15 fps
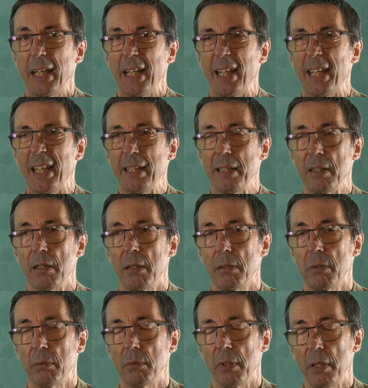And
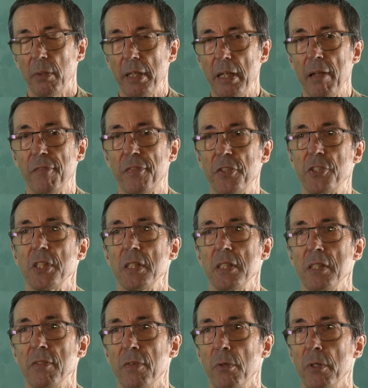although the
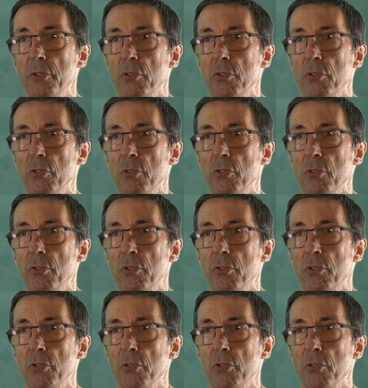emphasis is very